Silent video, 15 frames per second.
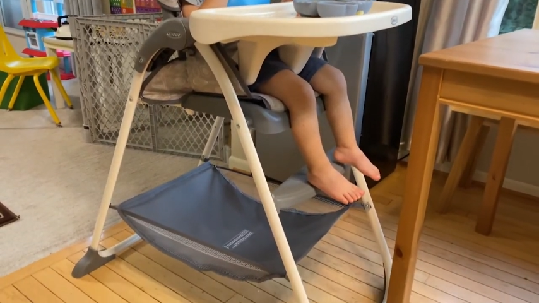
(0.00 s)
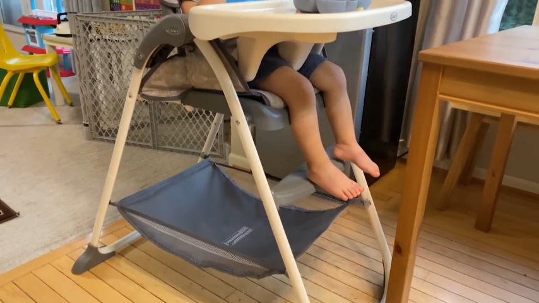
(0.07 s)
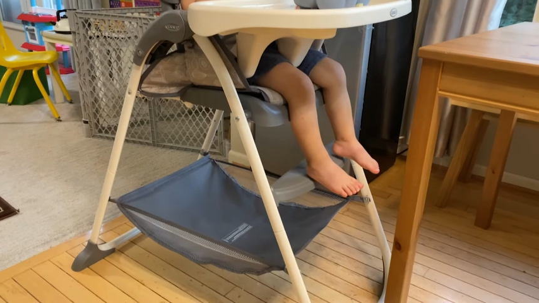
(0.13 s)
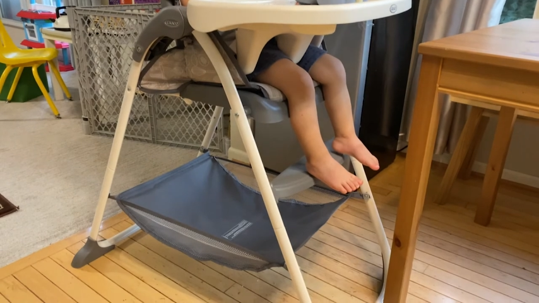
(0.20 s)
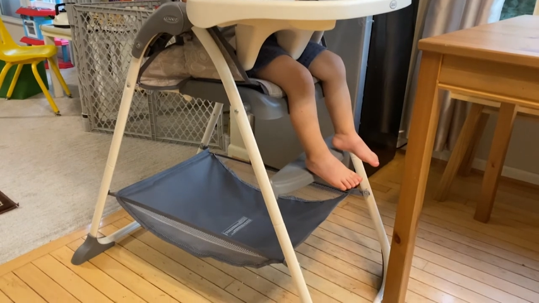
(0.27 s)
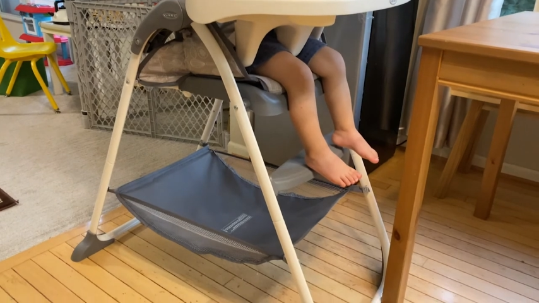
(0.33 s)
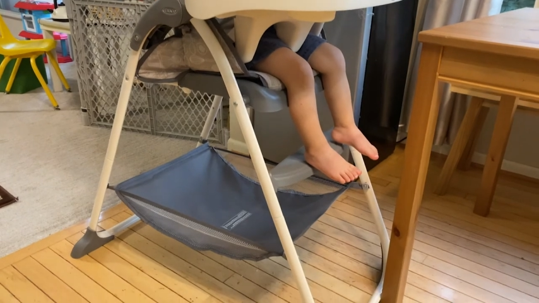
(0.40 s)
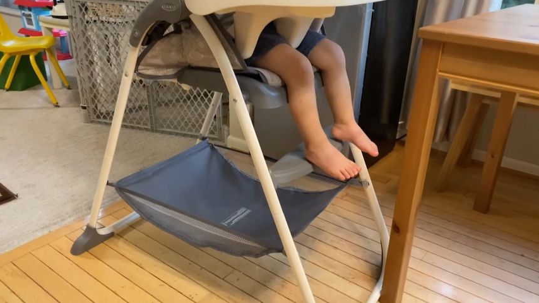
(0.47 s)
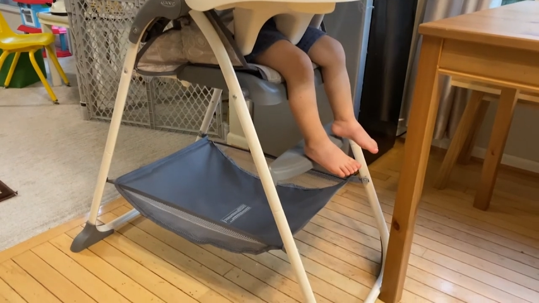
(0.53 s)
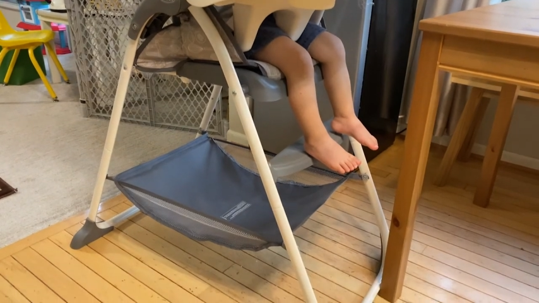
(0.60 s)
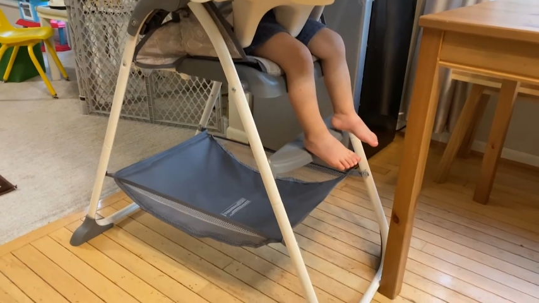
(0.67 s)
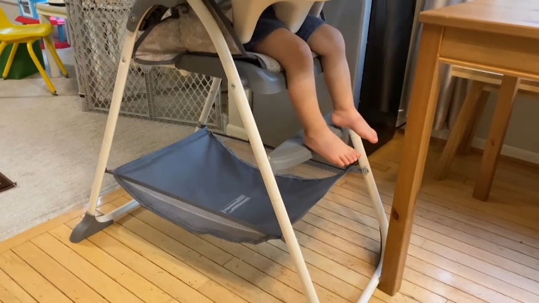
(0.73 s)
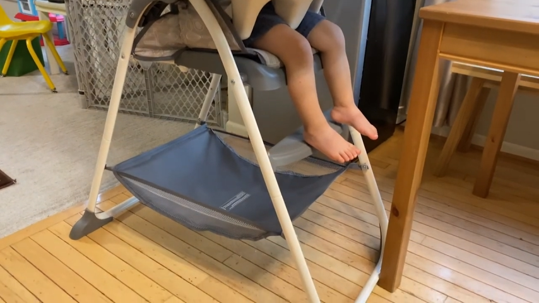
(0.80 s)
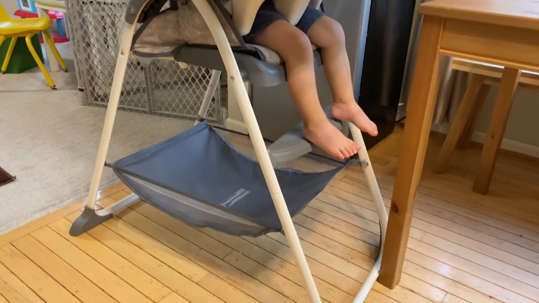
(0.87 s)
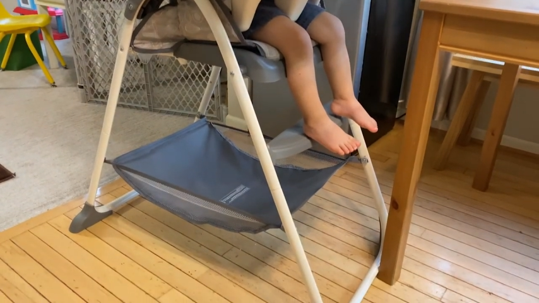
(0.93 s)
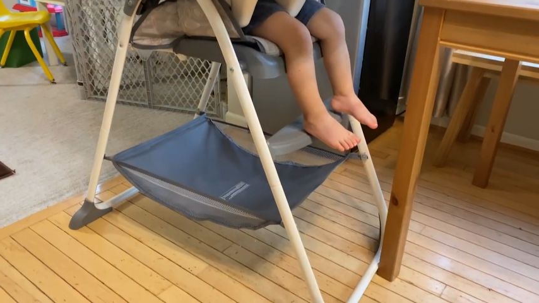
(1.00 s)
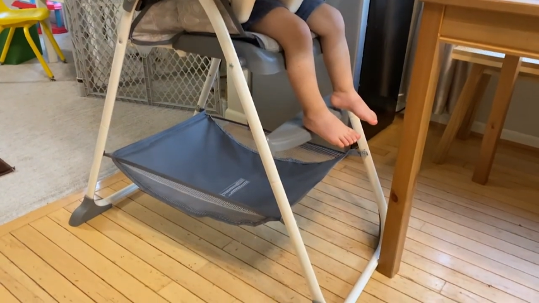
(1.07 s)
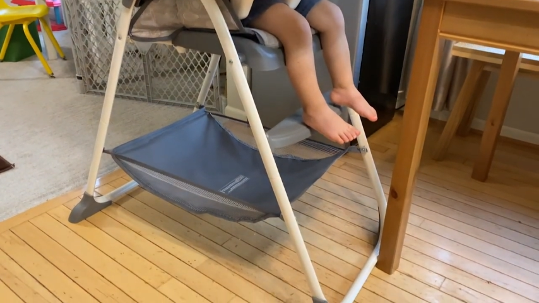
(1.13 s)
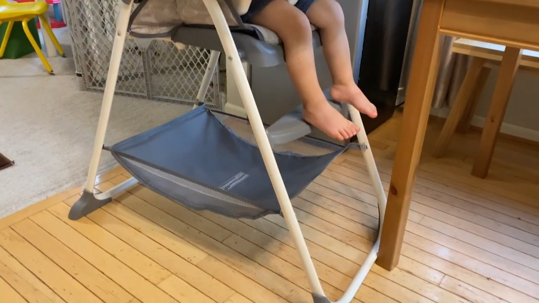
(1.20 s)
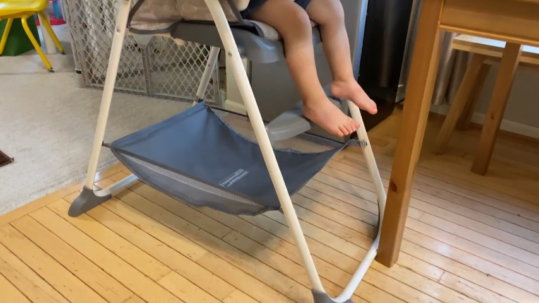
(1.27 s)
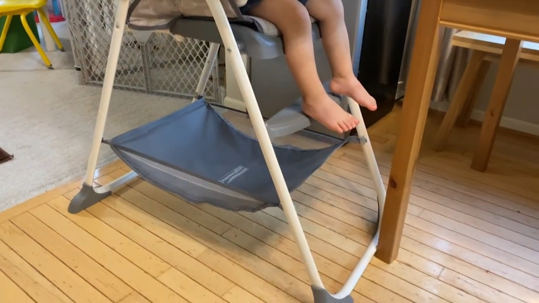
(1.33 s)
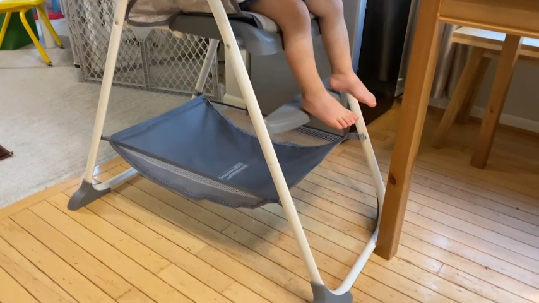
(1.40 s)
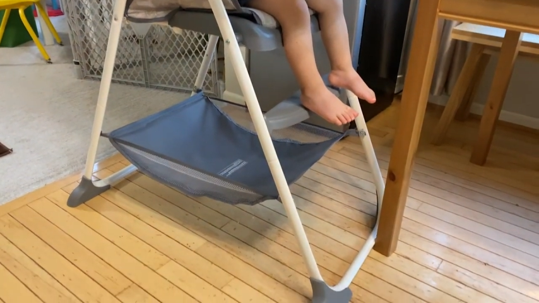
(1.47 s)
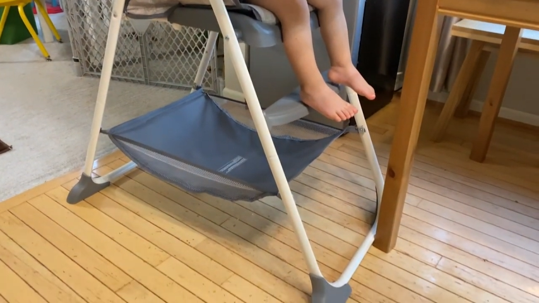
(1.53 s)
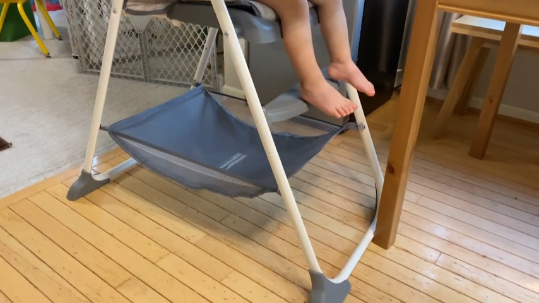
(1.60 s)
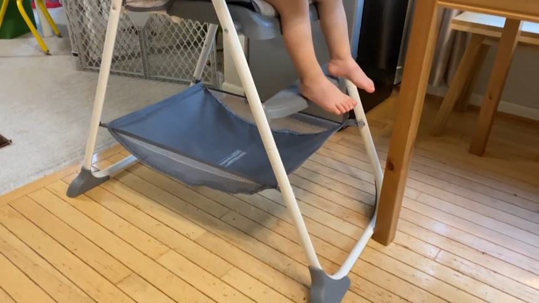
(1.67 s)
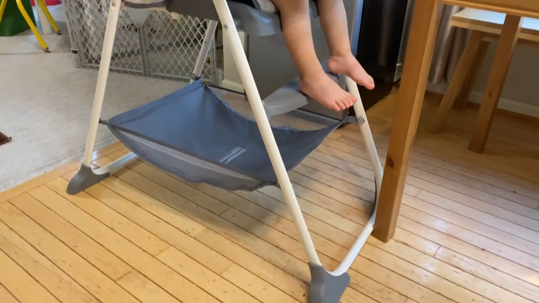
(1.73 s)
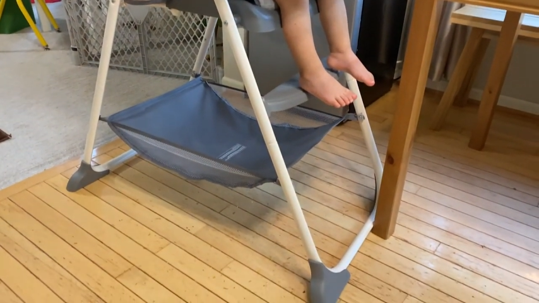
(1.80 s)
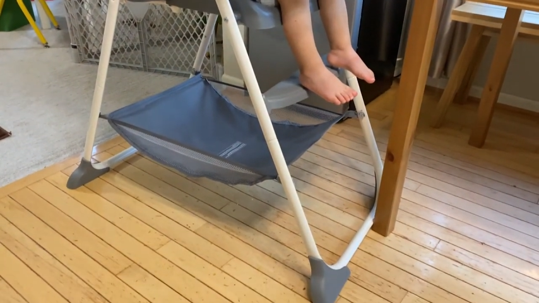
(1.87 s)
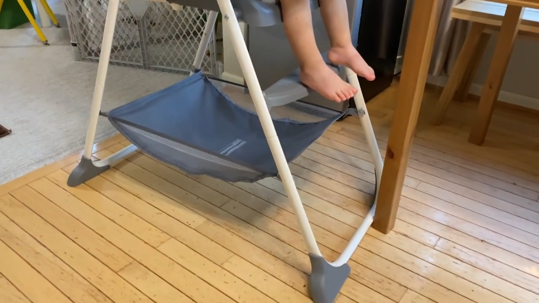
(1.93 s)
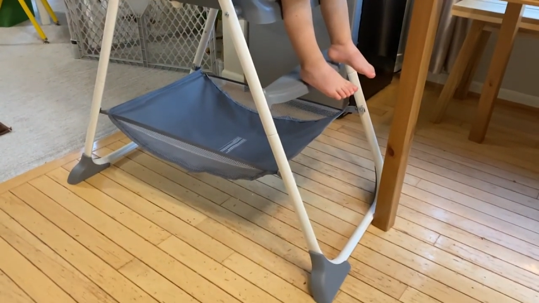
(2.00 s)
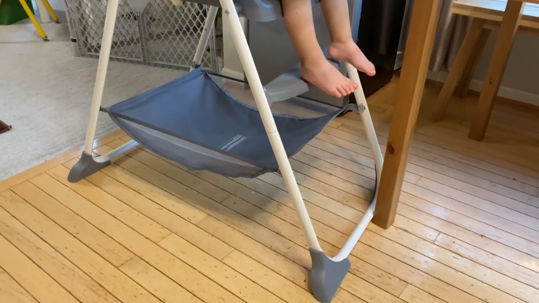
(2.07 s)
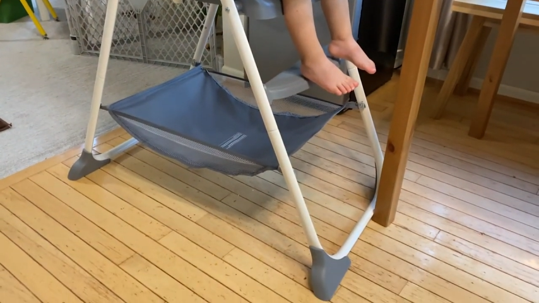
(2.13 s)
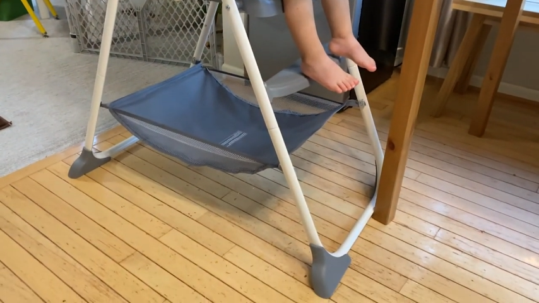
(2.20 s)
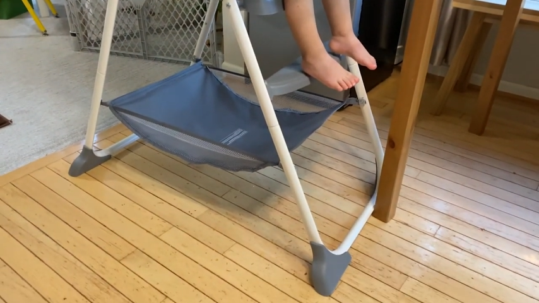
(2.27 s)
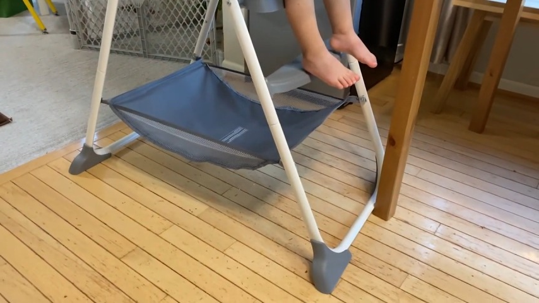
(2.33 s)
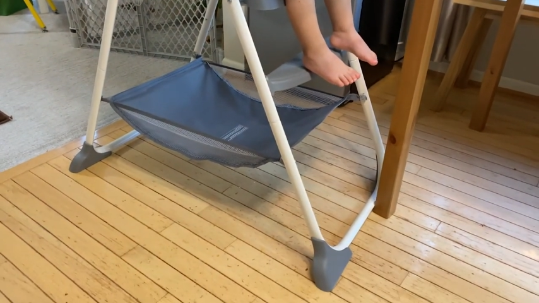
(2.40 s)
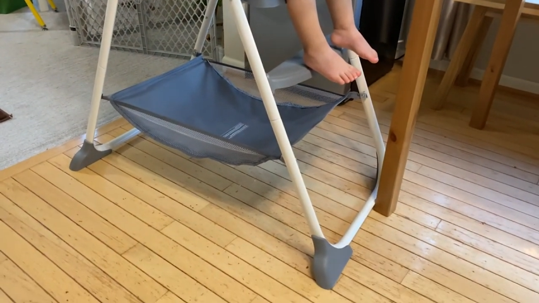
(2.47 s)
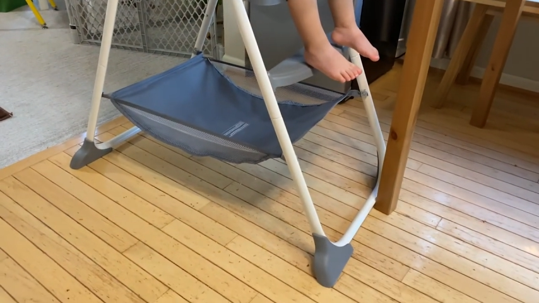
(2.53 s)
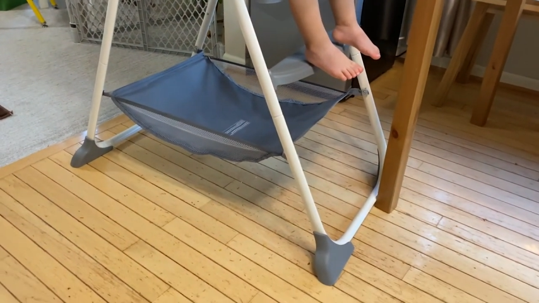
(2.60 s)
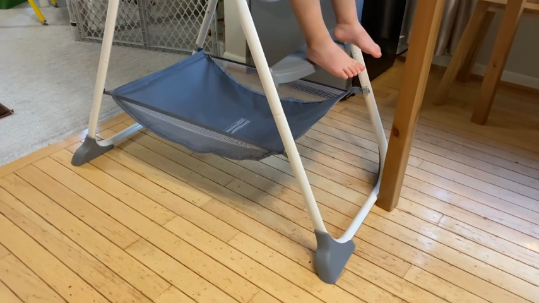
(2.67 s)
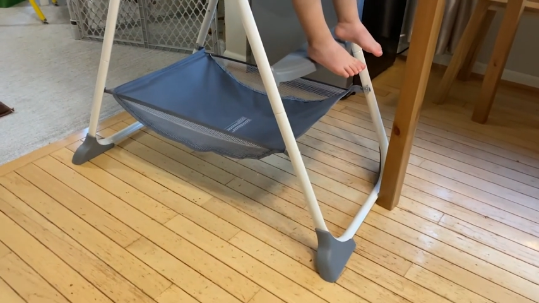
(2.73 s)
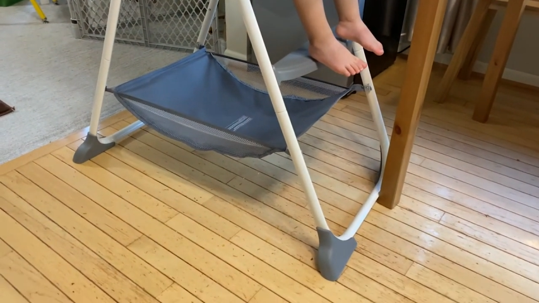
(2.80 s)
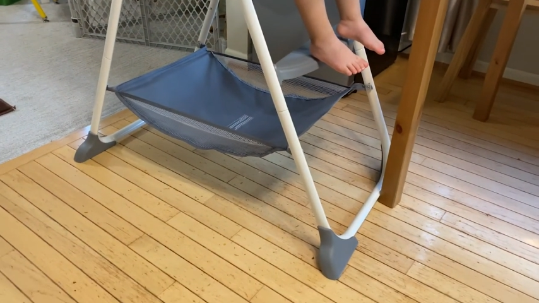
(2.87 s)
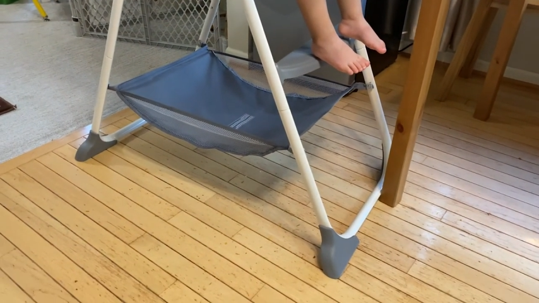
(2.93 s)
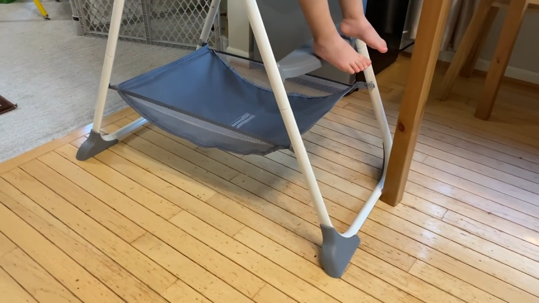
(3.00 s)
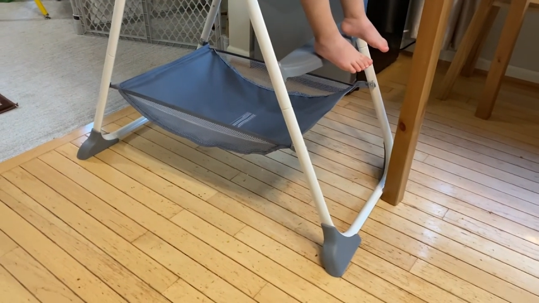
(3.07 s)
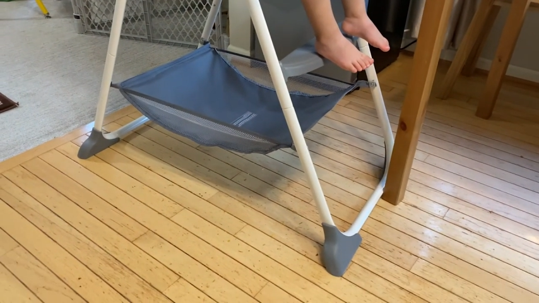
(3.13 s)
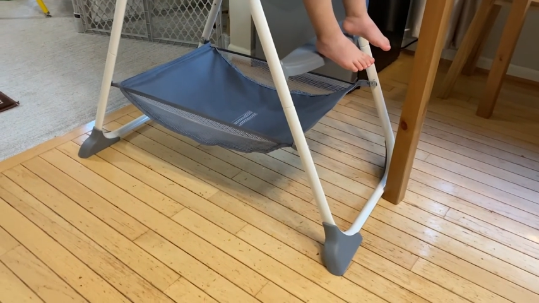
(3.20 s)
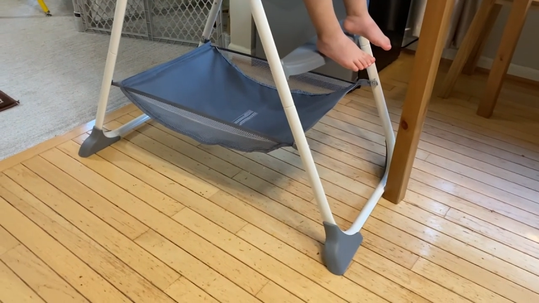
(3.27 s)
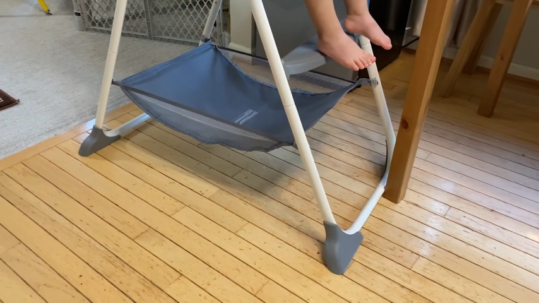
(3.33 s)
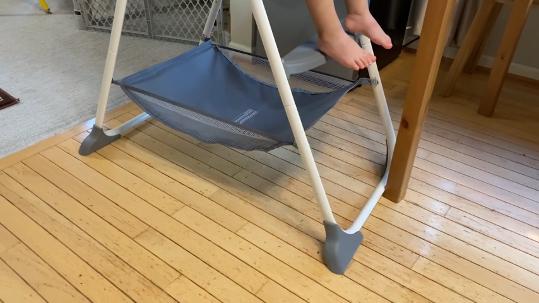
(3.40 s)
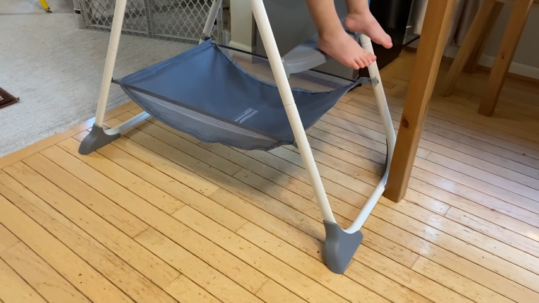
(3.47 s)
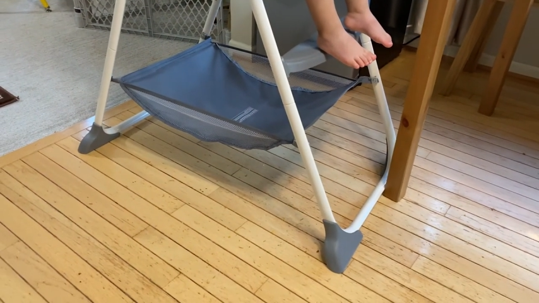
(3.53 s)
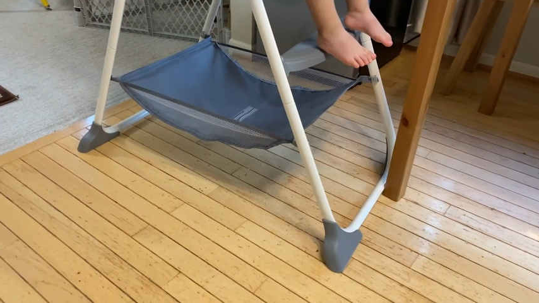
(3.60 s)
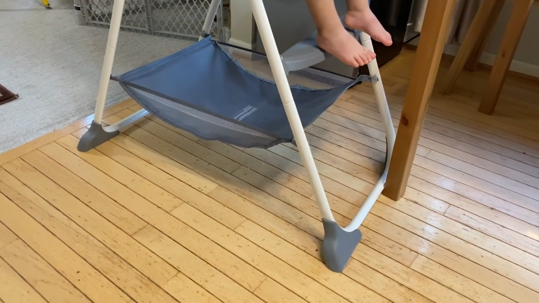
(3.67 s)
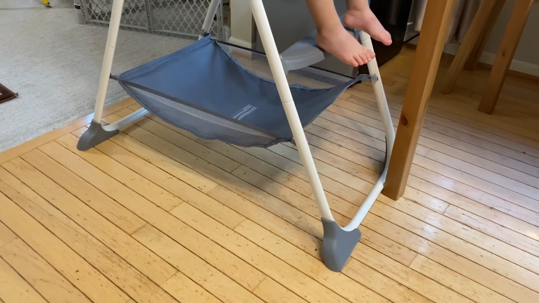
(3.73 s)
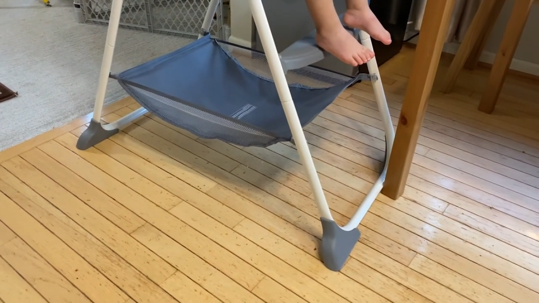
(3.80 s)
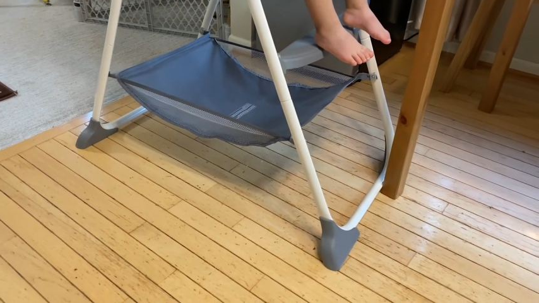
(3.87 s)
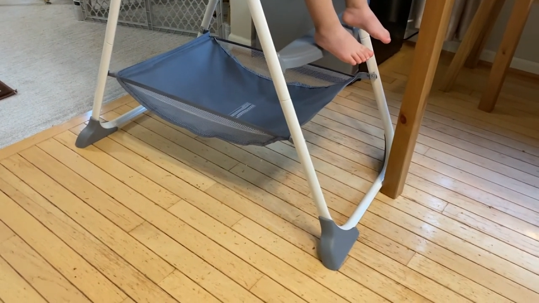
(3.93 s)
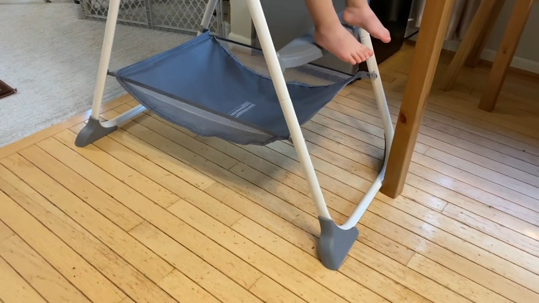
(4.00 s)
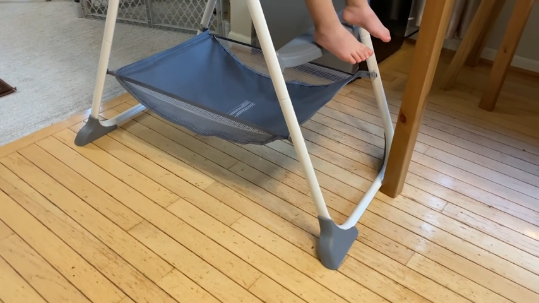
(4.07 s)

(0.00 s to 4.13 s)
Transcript: No face is visible, so there are no lips to read.